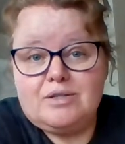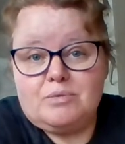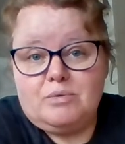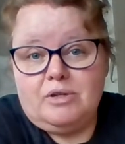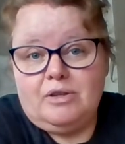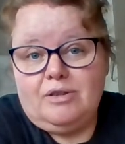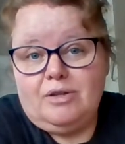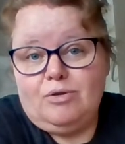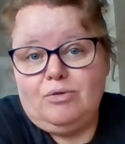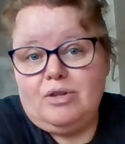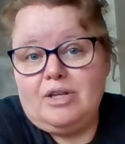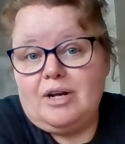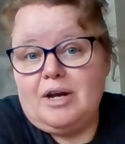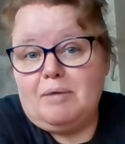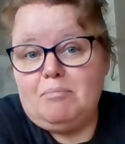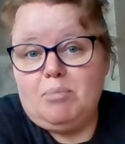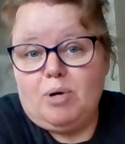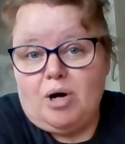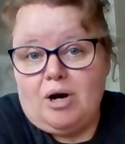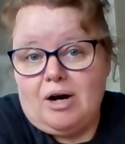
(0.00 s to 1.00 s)
with you that I
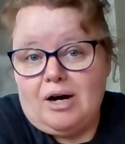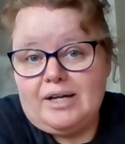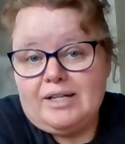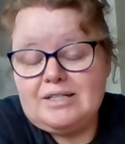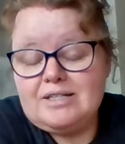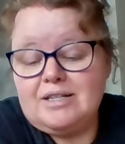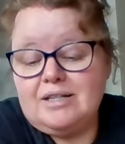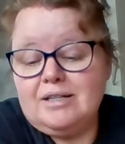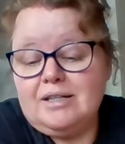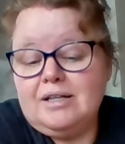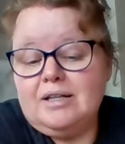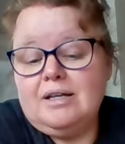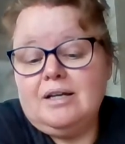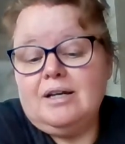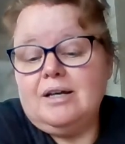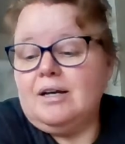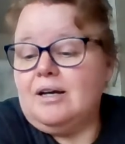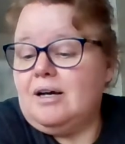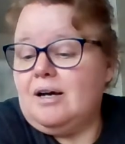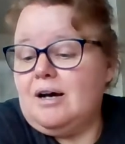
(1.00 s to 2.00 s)
bought,
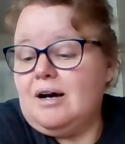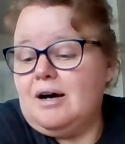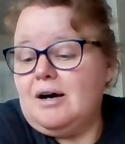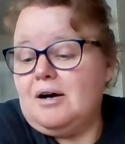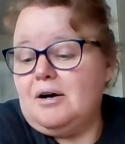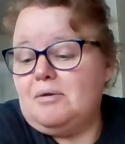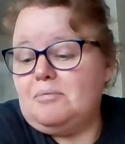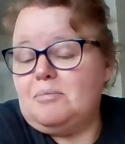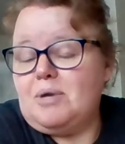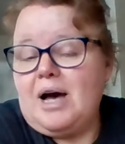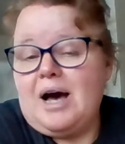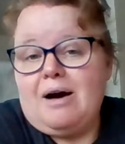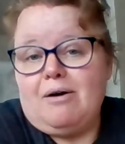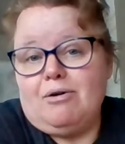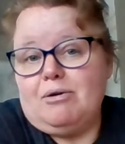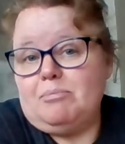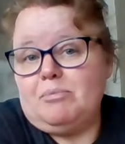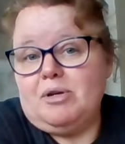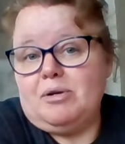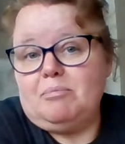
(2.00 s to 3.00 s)
how
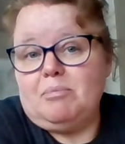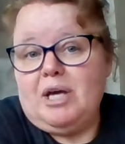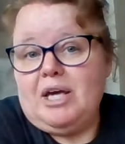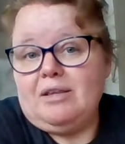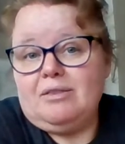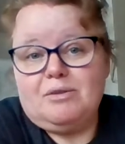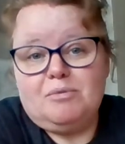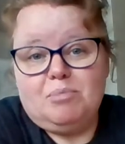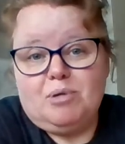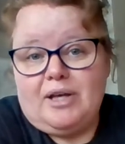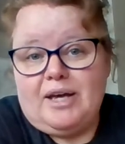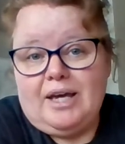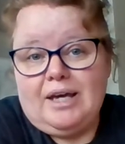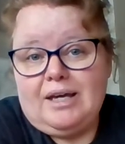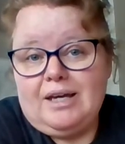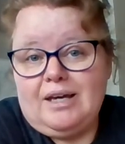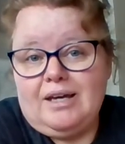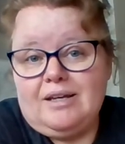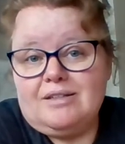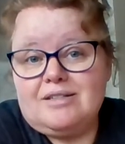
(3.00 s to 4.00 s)
I'm going to make the
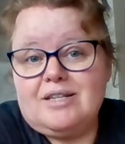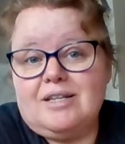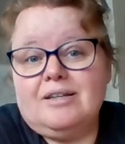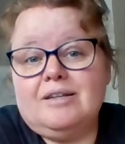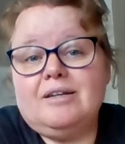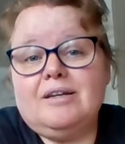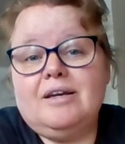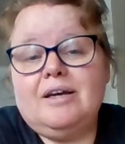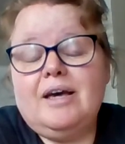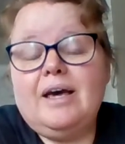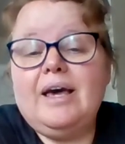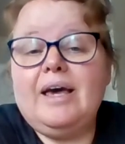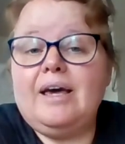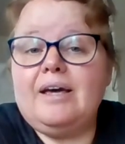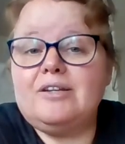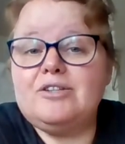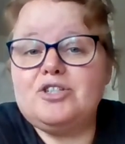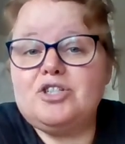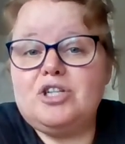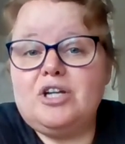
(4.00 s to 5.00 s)
blanket,
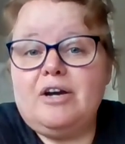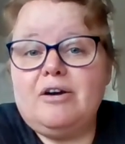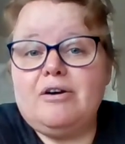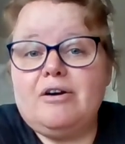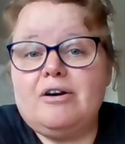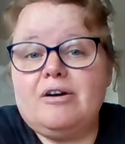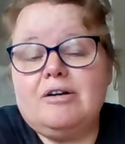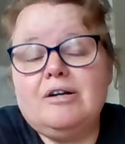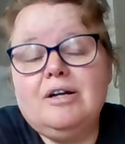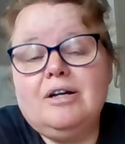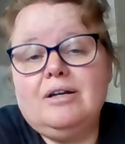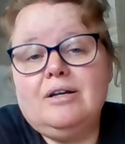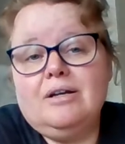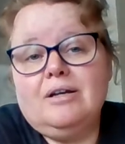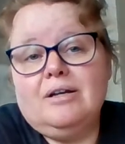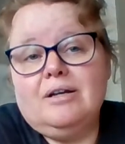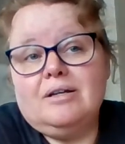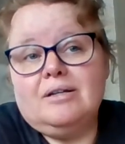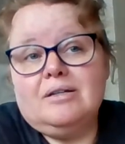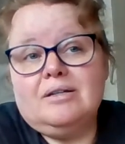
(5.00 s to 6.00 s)
and share,
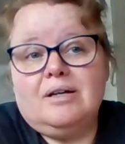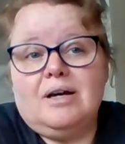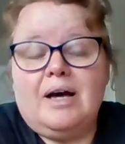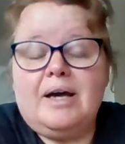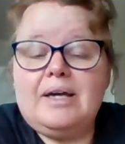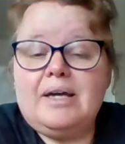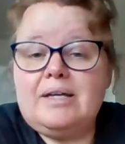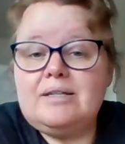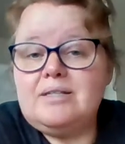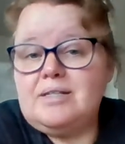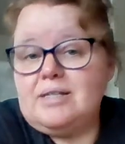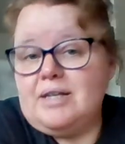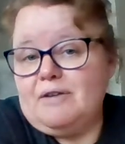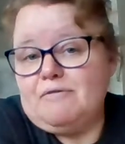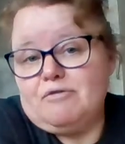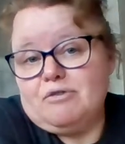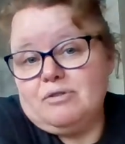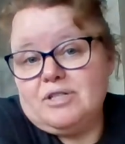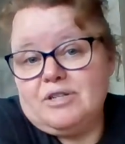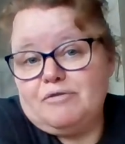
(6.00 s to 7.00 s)
I guess,
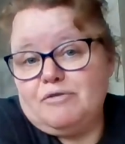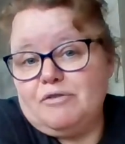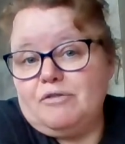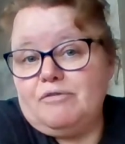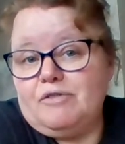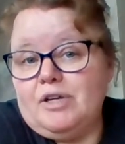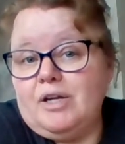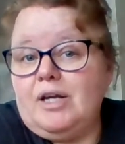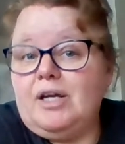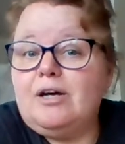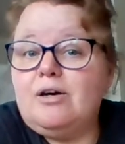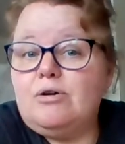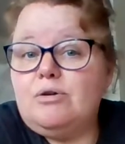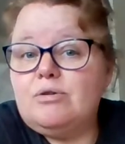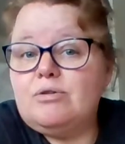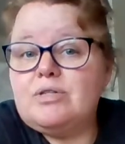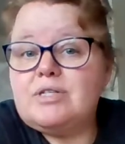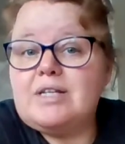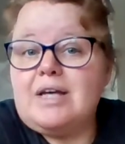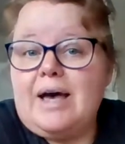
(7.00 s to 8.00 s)
several different
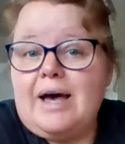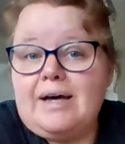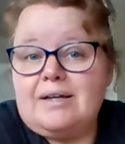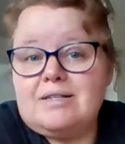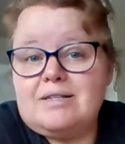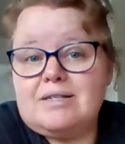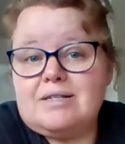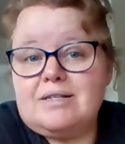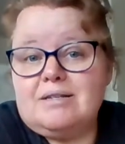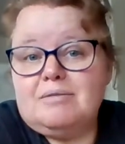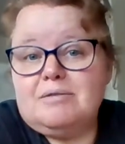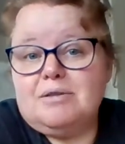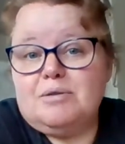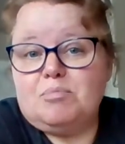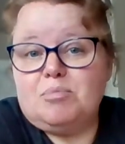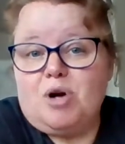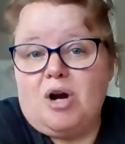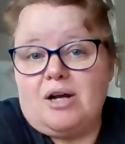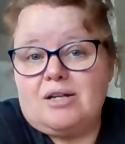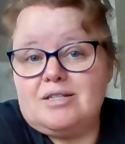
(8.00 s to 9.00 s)
videos as the
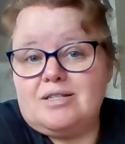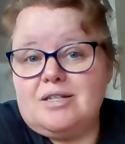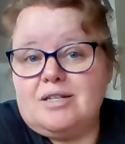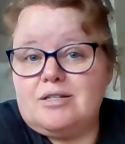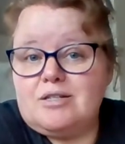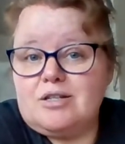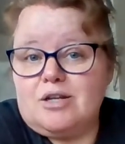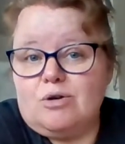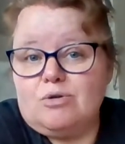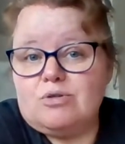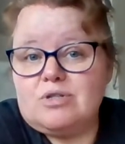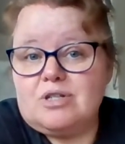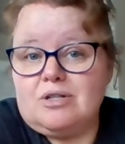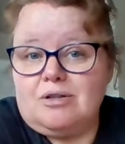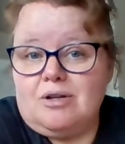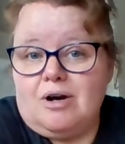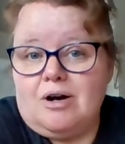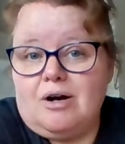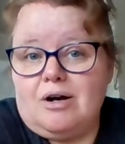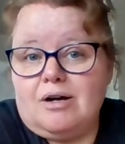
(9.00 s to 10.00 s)
process goes
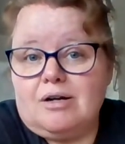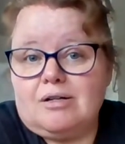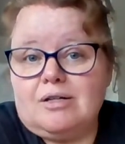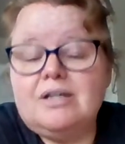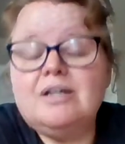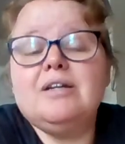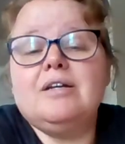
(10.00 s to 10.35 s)
along